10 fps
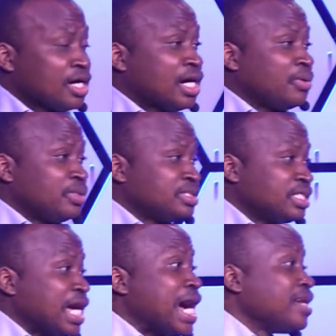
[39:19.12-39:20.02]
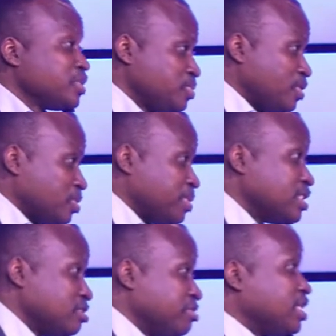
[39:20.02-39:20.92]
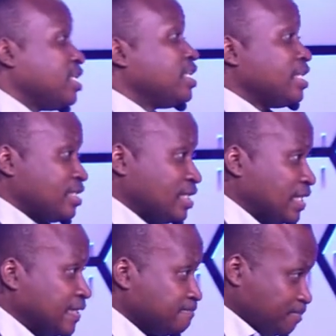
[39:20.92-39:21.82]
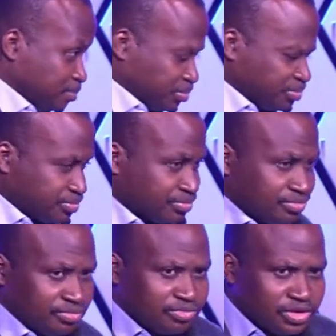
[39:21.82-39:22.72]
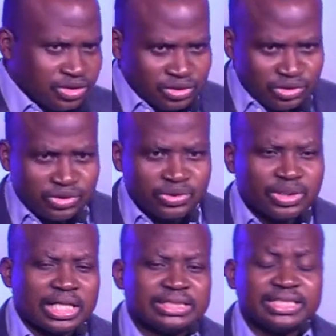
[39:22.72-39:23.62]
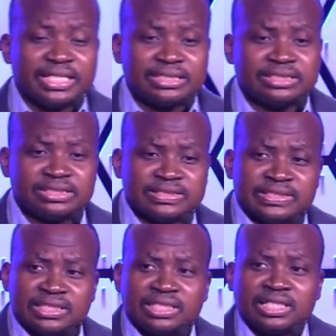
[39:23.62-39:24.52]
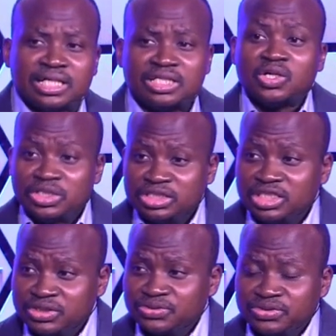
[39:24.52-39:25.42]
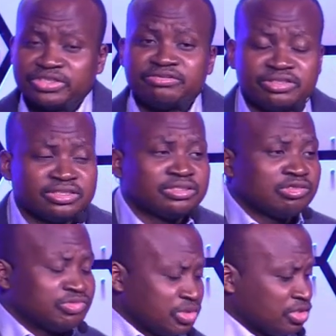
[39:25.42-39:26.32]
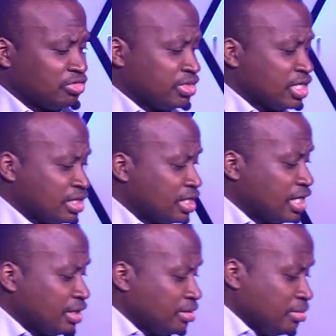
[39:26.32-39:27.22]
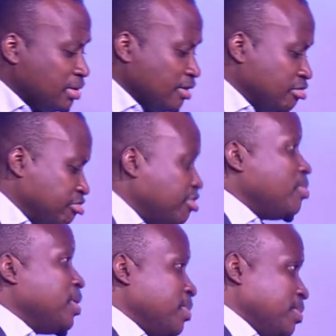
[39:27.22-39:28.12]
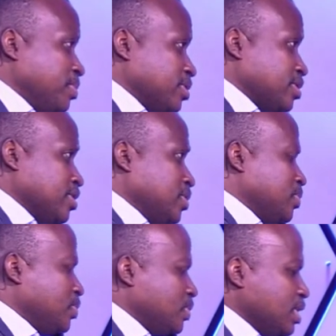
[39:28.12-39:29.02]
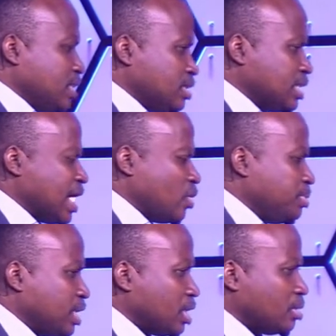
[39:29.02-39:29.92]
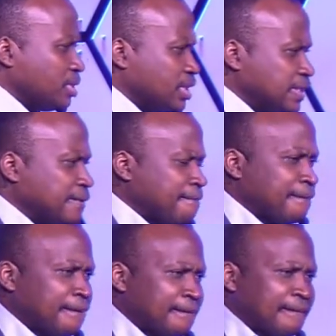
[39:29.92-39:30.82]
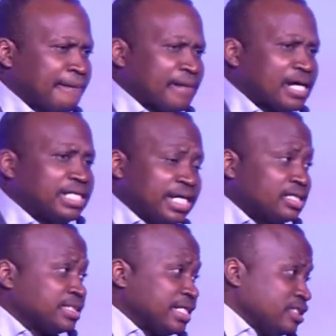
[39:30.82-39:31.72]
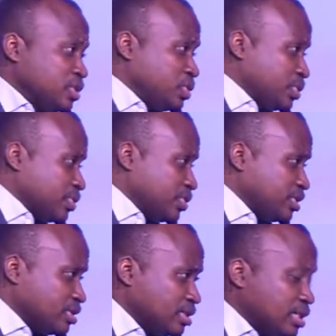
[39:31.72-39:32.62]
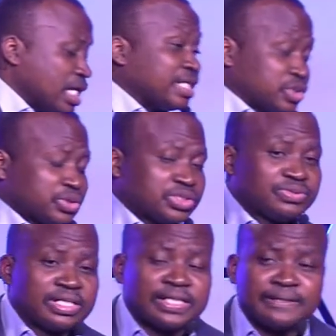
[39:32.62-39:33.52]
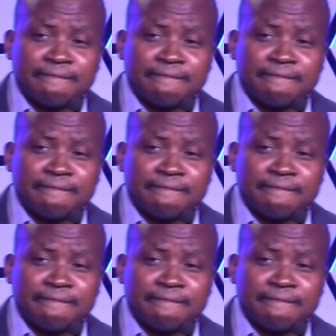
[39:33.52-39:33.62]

I was in Harrisburg, Pennsylvania yesterday to attend an ordination service of one of our former members who is now becoming an elder in his church, in our church rather.